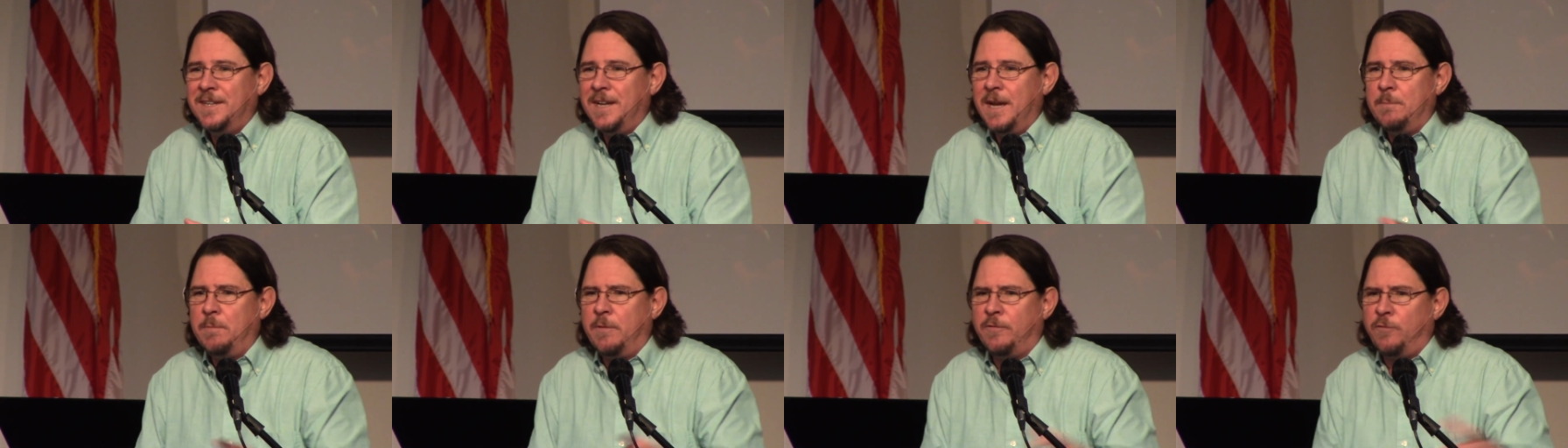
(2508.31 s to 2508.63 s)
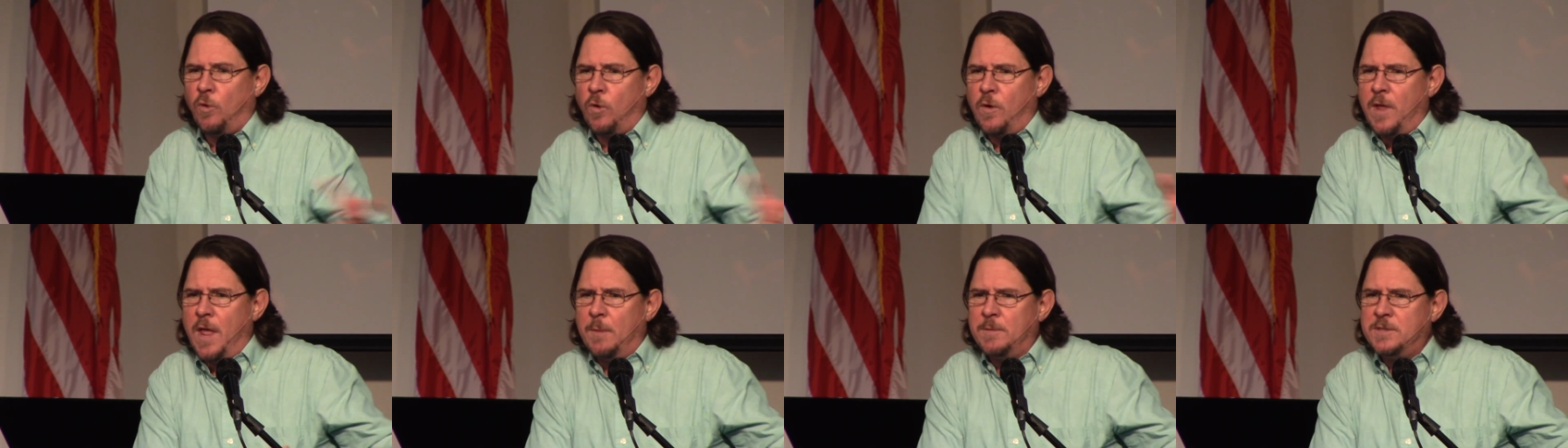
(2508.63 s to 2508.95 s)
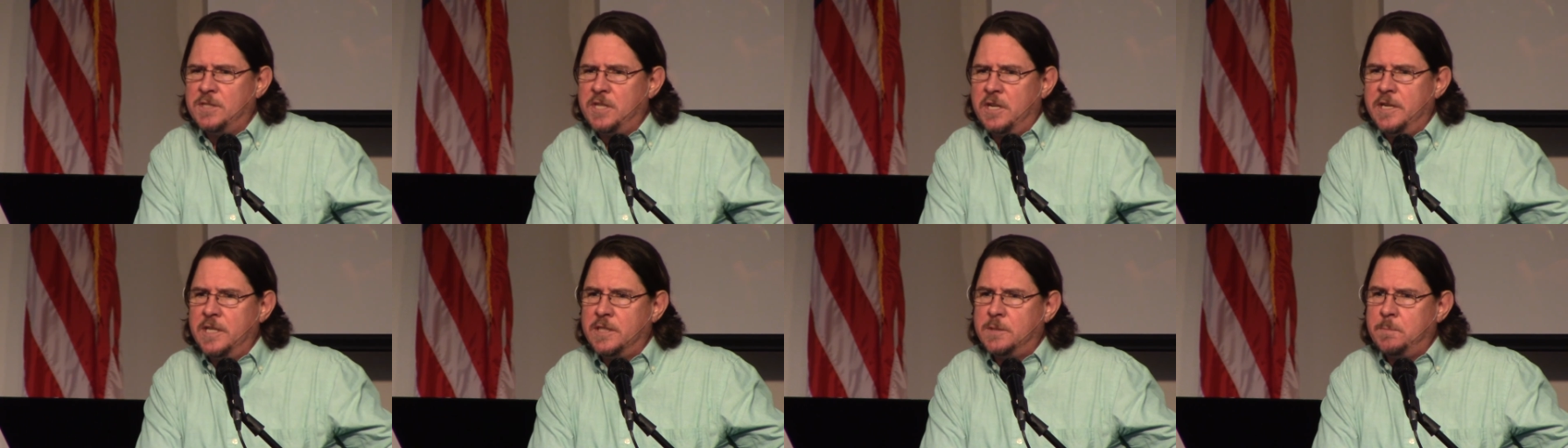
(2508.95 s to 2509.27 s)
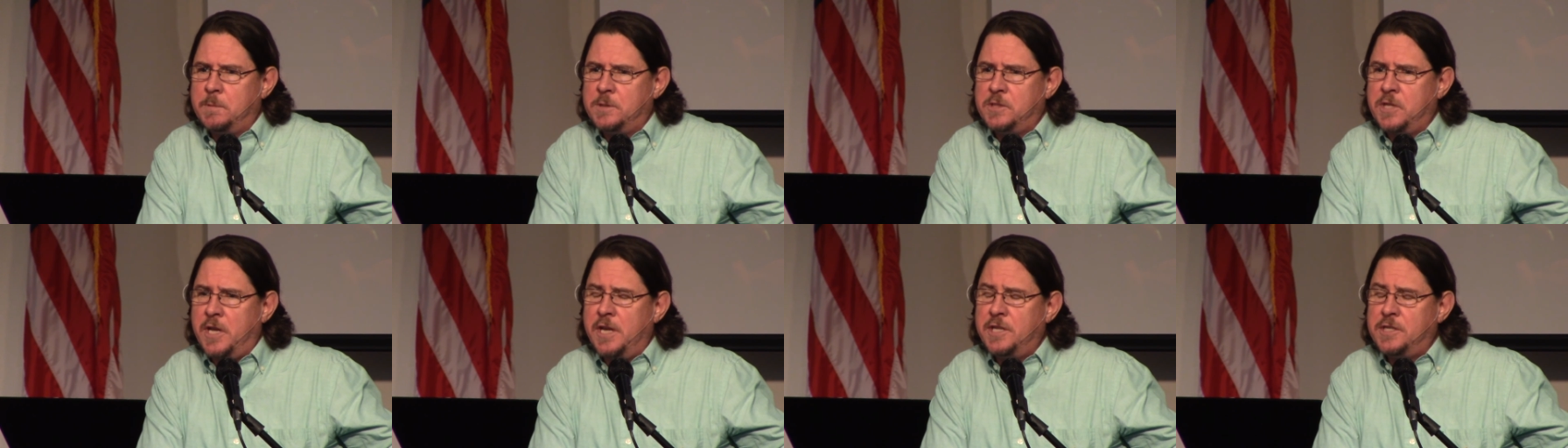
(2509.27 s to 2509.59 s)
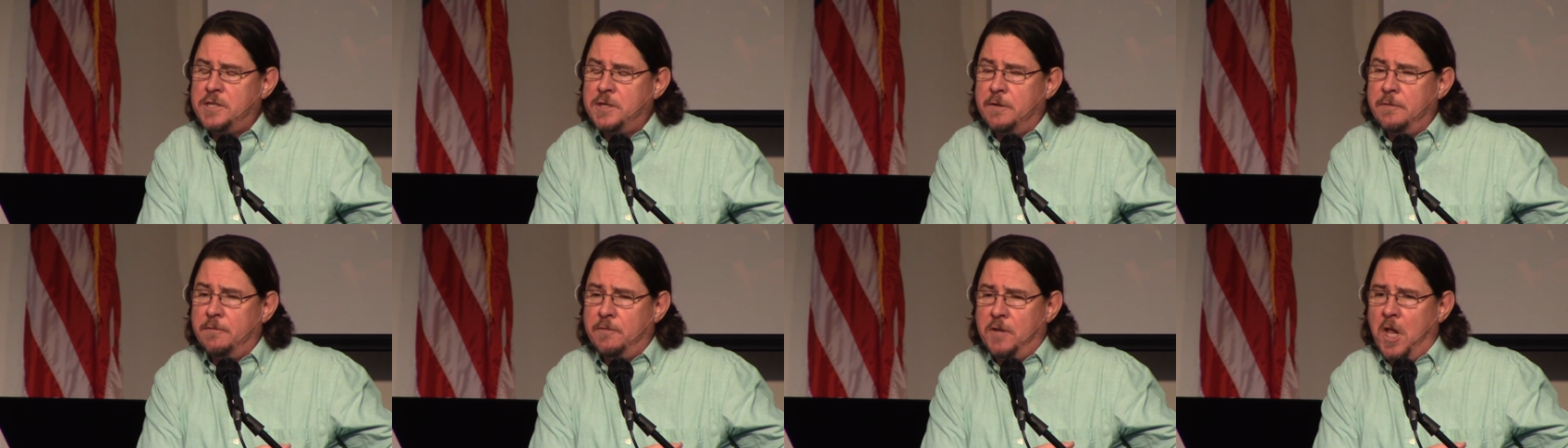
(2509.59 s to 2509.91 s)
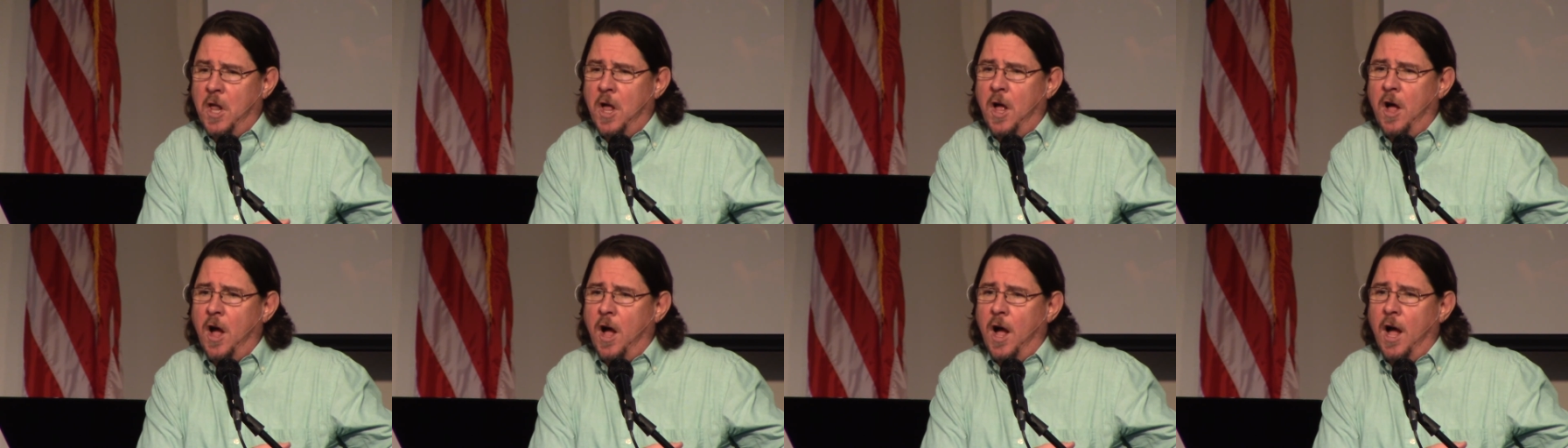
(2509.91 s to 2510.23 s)
and before that was the dispensation of
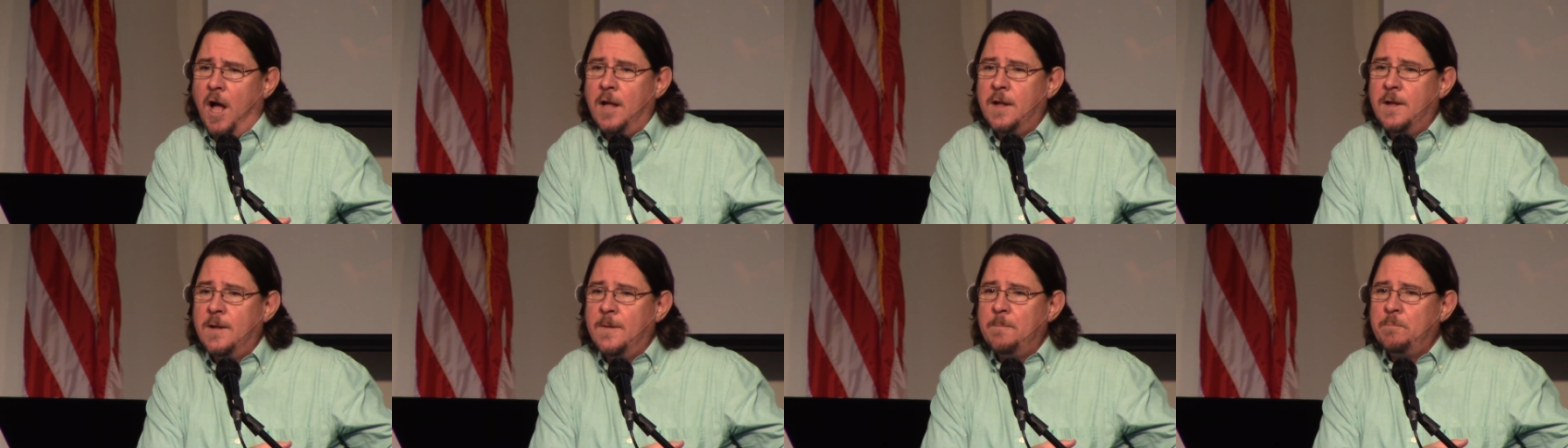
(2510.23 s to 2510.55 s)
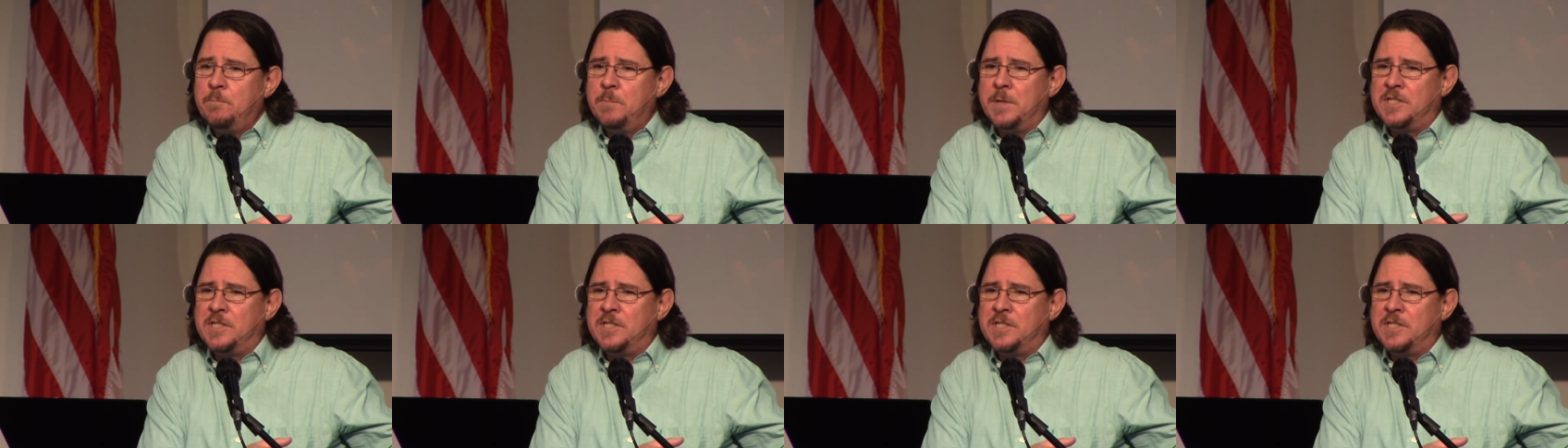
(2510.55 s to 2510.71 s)
law,